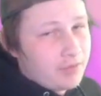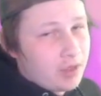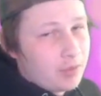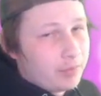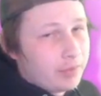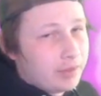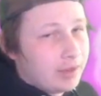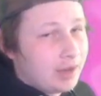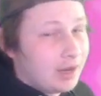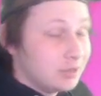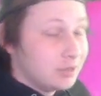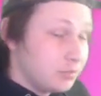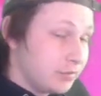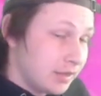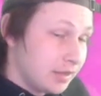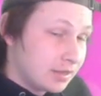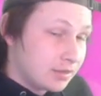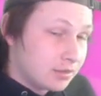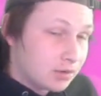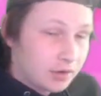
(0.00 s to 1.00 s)
foul play. I do
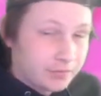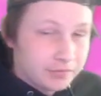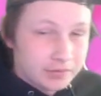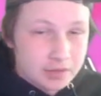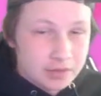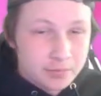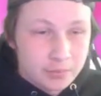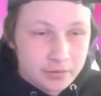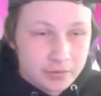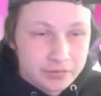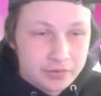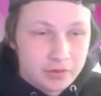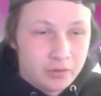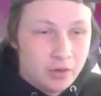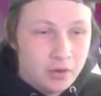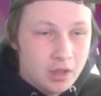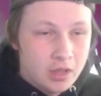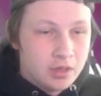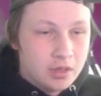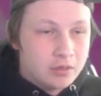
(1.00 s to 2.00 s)
think it's Scarf at this point, though,
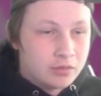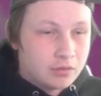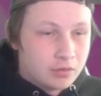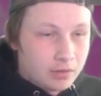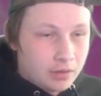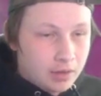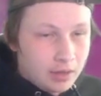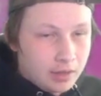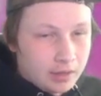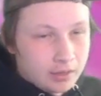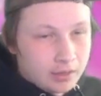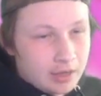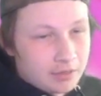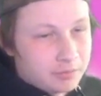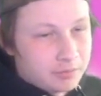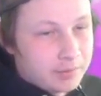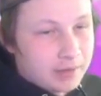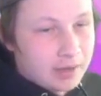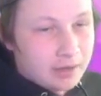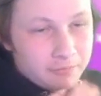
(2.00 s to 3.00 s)
so I'm uh, going to have to
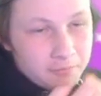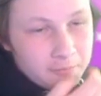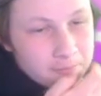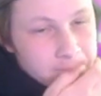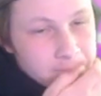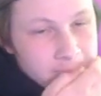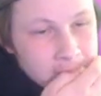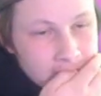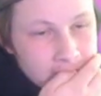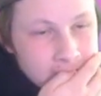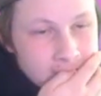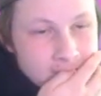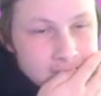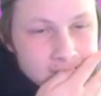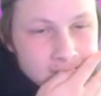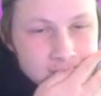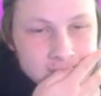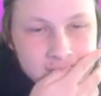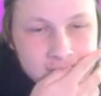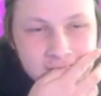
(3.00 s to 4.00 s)
be careful.
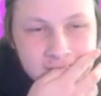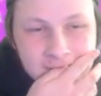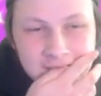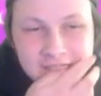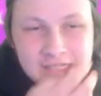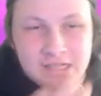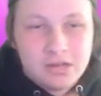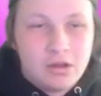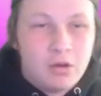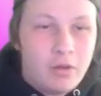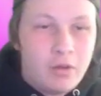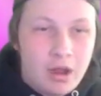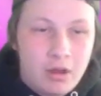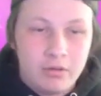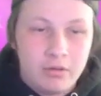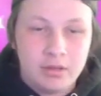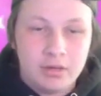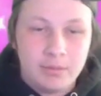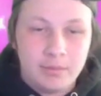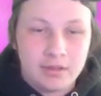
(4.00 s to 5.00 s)
As I go out
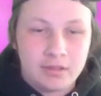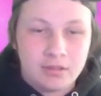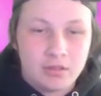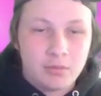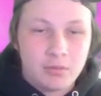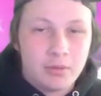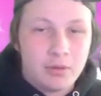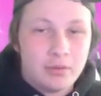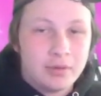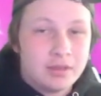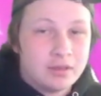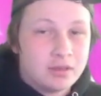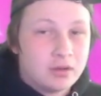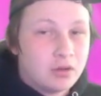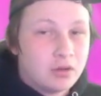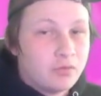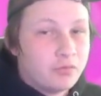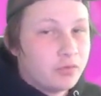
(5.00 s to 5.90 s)
into my Slowbro, he's going to go